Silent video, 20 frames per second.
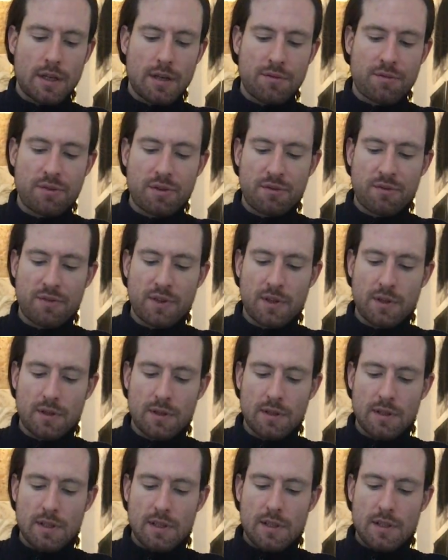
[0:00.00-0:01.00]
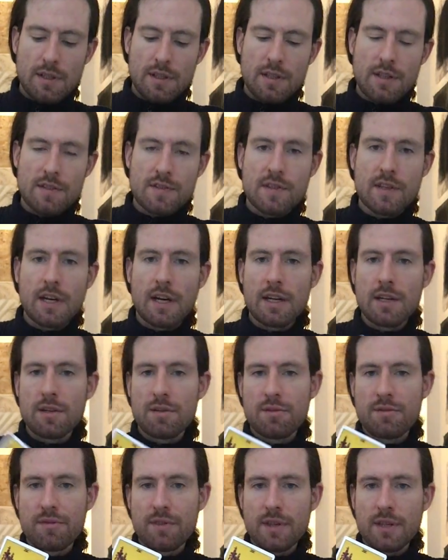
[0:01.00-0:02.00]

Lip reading: fulfill this kind of